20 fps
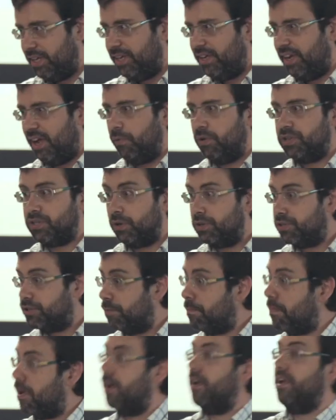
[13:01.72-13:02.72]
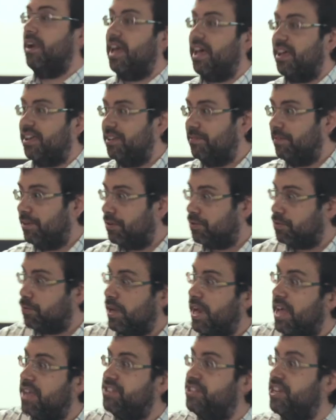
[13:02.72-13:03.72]
I was also very lucky because
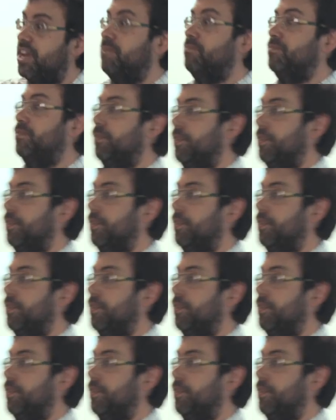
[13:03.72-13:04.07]
when I jumped to